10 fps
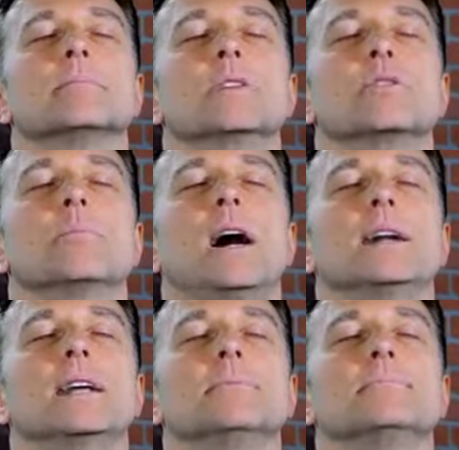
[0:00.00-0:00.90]
In your
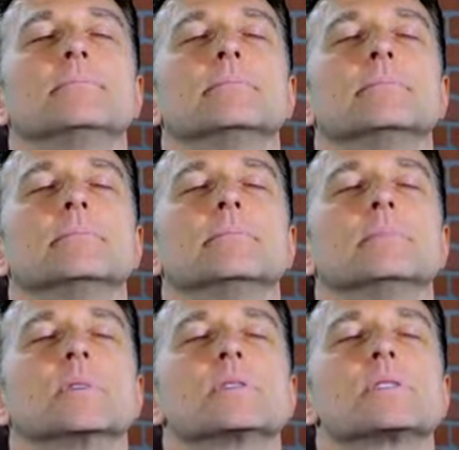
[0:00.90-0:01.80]
body,
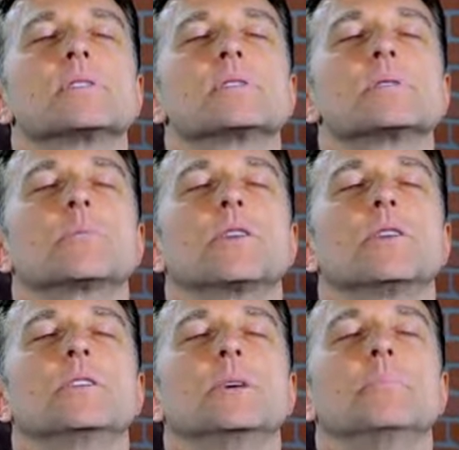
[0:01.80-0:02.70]
there's a system
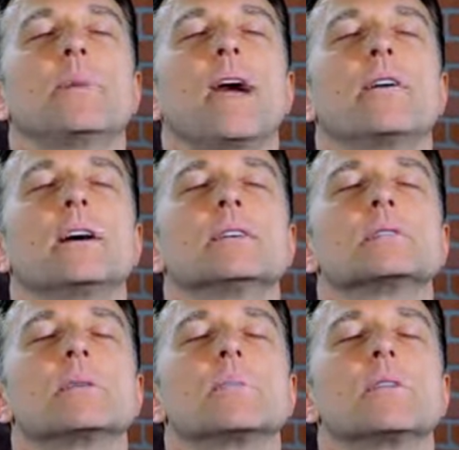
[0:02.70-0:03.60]
called the
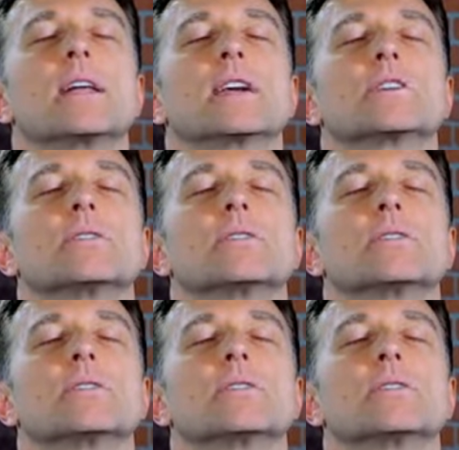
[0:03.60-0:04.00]
parasympathetic